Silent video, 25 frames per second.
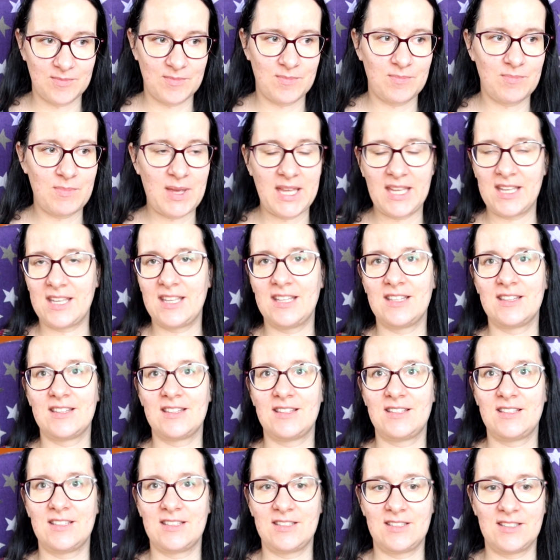
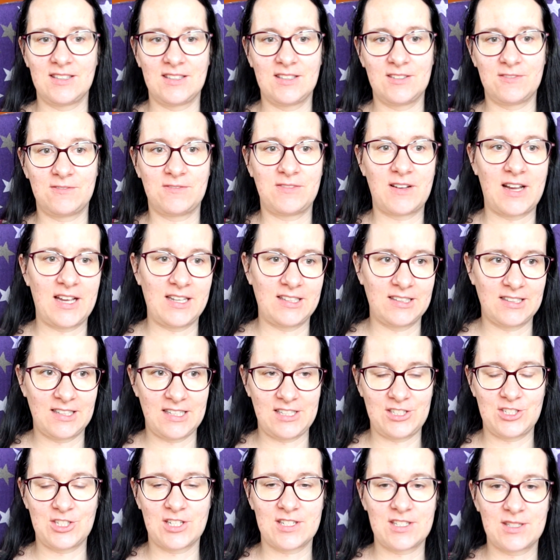making the final
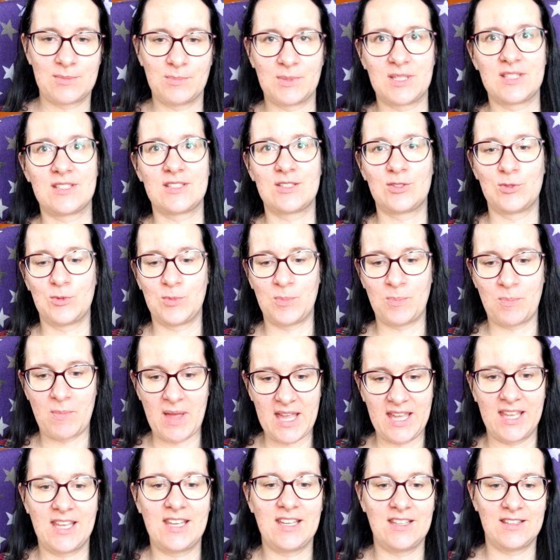adjustments to
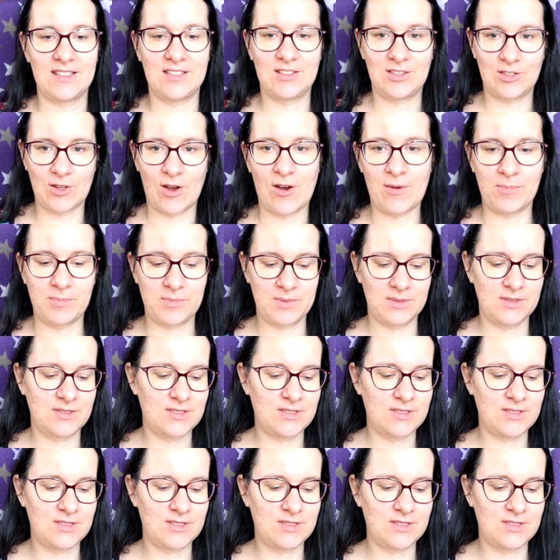make it a top.